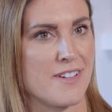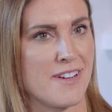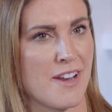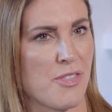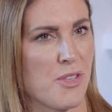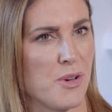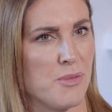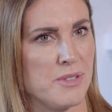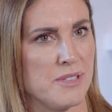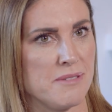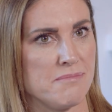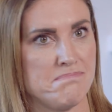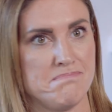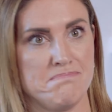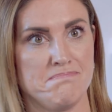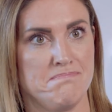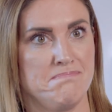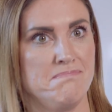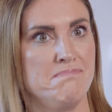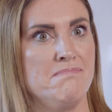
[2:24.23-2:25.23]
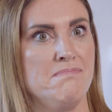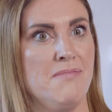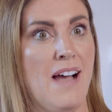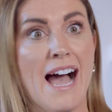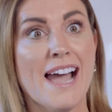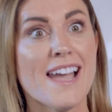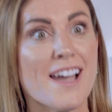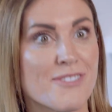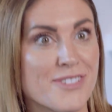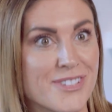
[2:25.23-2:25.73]
And I thought, well,
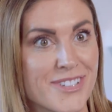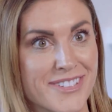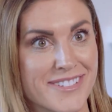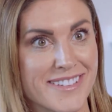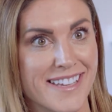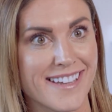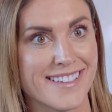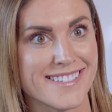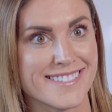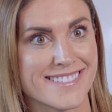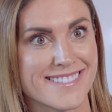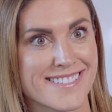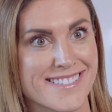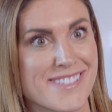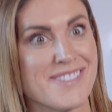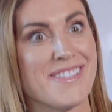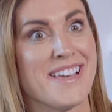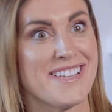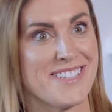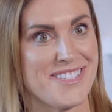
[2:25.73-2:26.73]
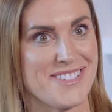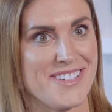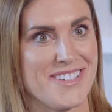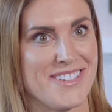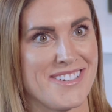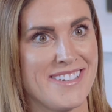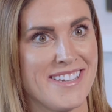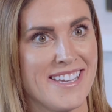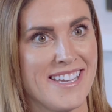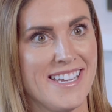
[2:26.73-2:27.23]
I haven't heard that, so that's
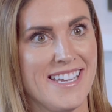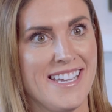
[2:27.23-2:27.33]
new.